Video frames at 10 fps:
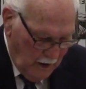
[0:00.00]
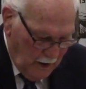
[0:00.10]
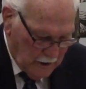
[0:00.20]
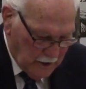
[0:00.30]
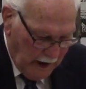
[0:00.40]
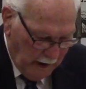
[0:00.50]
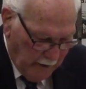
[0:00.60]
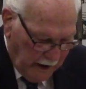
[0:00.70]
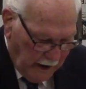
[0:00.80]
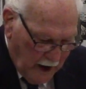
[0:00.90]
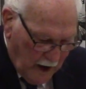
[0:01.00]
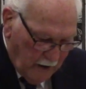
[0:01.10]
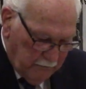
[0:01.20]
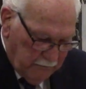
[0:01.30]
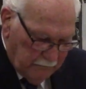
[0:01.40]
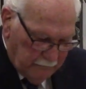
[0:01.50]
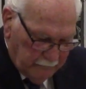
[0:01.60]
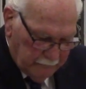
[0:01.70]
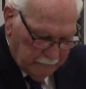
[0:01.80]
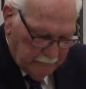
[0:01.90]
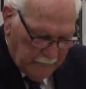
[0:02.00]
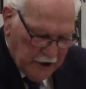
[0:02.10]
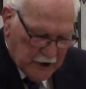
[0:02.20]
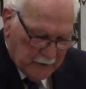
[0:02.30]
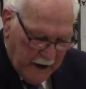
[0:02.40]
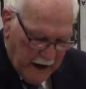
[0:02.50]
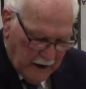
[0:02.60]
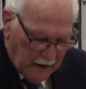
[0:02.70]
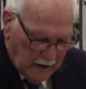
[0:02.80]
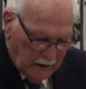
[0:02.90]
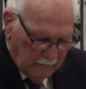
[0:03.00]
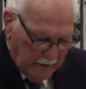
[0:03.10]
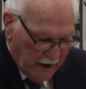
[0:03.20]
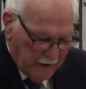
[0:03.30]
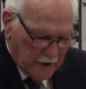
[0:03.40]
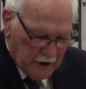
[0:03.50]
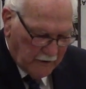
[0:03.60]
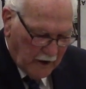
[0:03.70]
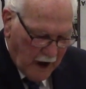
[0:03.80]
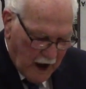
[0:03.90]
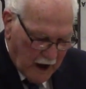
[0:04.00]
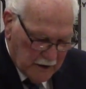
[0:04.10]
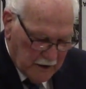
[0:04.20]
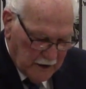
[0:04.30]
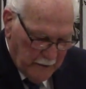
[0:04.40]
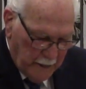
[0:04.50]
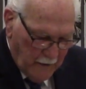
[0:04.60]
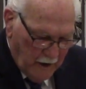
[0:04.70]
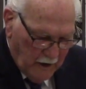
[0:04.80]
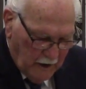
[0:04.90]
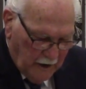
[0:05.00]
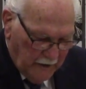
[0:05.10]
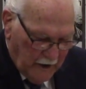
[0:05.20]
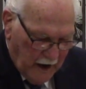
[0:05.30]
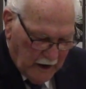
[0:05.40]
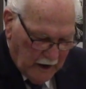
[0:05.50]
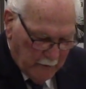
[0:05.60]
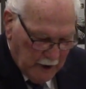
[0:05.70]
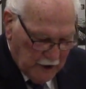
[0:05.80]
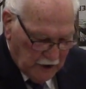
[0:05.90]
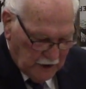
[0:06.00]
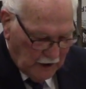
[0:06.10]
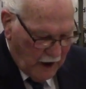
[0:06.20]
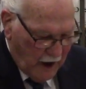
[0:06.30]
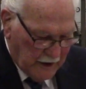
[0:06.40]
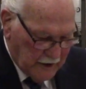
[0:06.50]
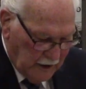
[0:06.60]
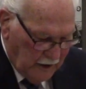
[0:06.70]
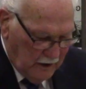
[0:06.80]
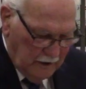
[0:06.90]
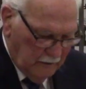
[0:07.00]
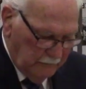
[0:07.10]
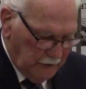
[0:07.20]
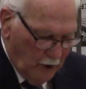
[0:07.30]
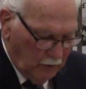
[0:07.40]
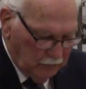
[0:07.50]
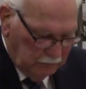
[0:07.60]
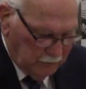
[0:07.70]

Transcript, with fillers: So anyway, uh, Egypt had uh, hundreds of gods, and they had images, and God says, "Don't,